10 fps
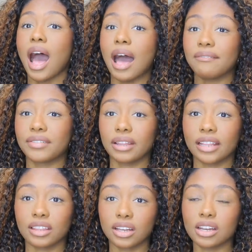I feel
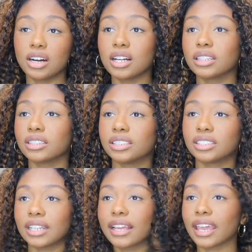like the color
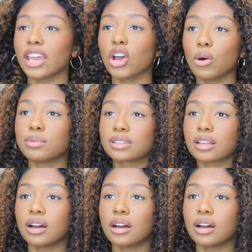just like helps